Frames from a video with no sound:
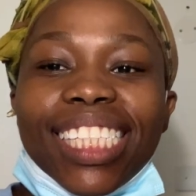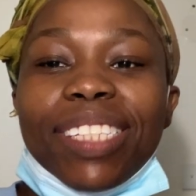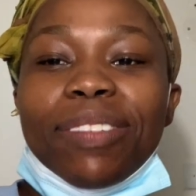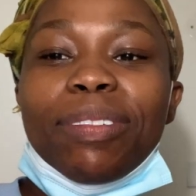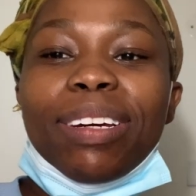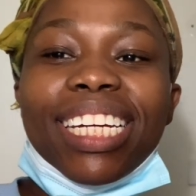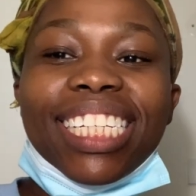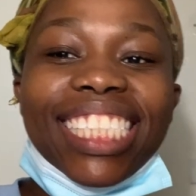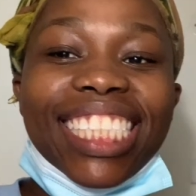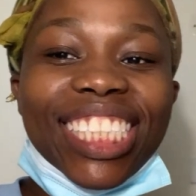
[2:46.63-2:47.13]
to
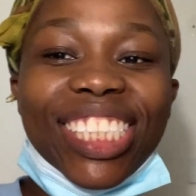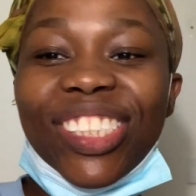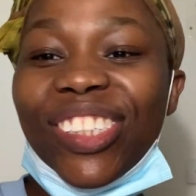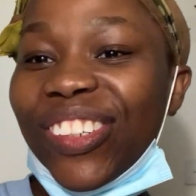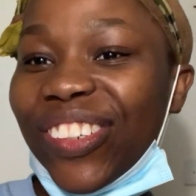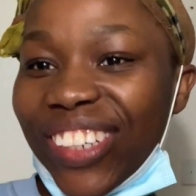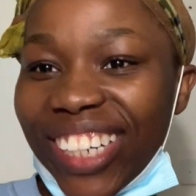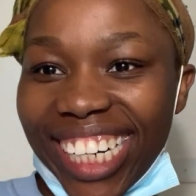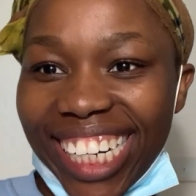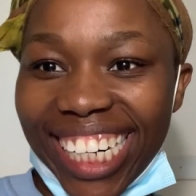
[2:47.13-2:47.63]
make a
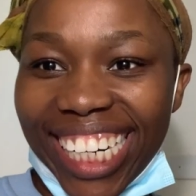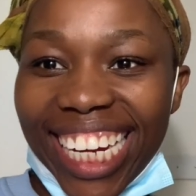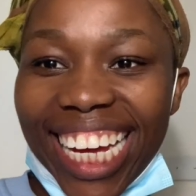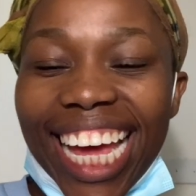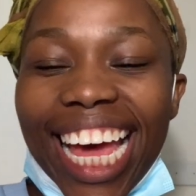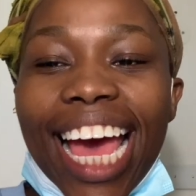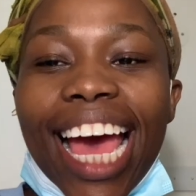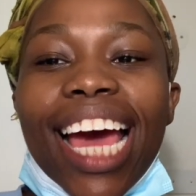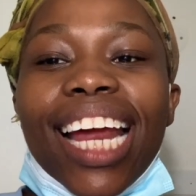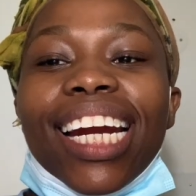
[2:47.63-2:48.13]
detour
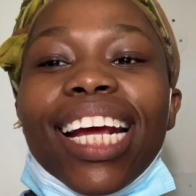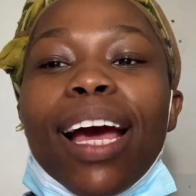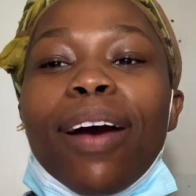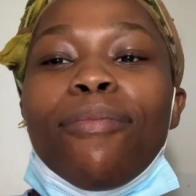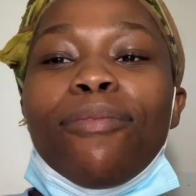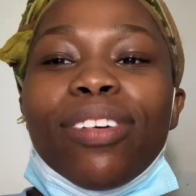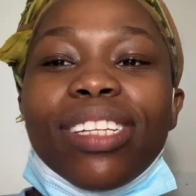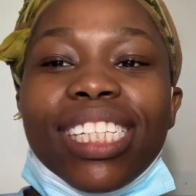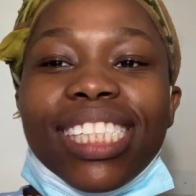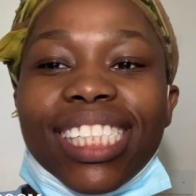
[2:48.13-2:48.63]
and
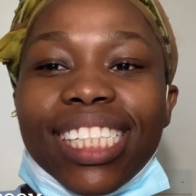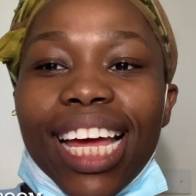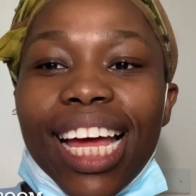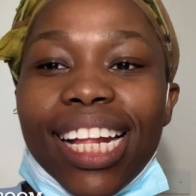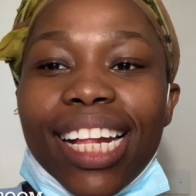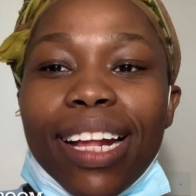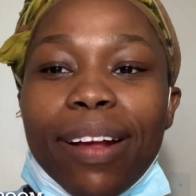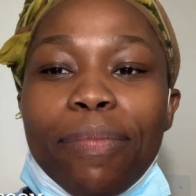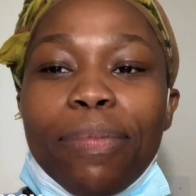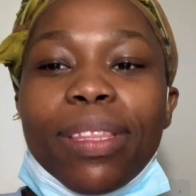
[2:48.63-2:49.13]
come for the
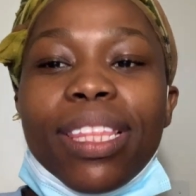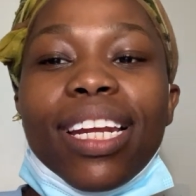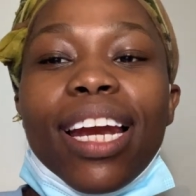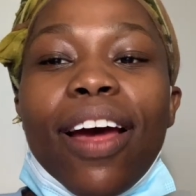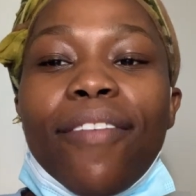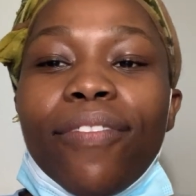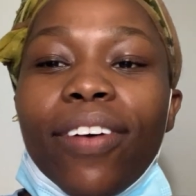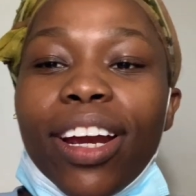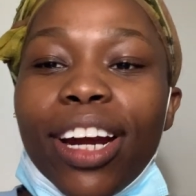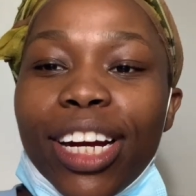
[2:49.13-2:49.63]
Skashe, but then
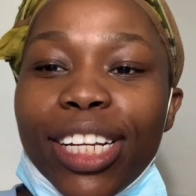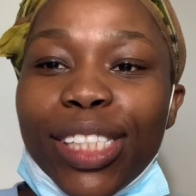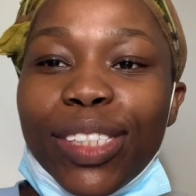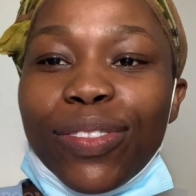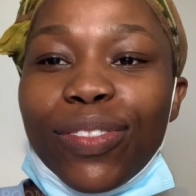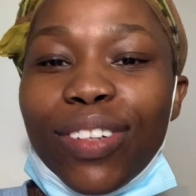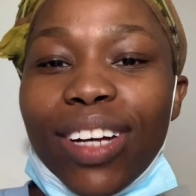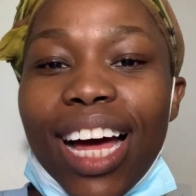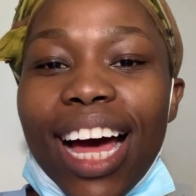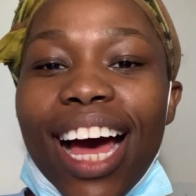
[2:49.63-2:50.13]
I found out it's a
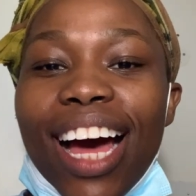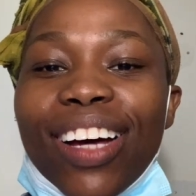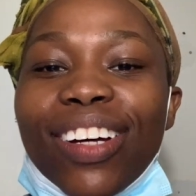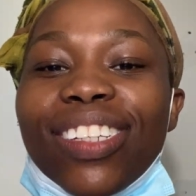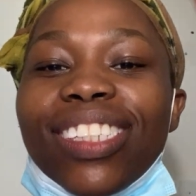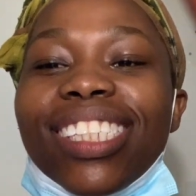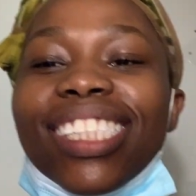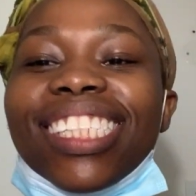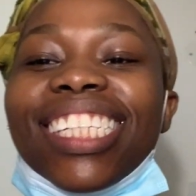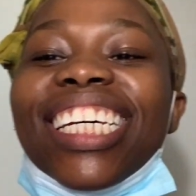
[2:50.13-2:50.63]
full
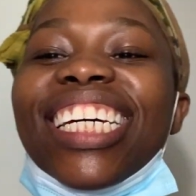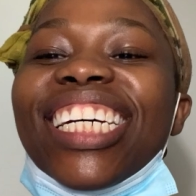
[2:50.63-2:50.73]
house.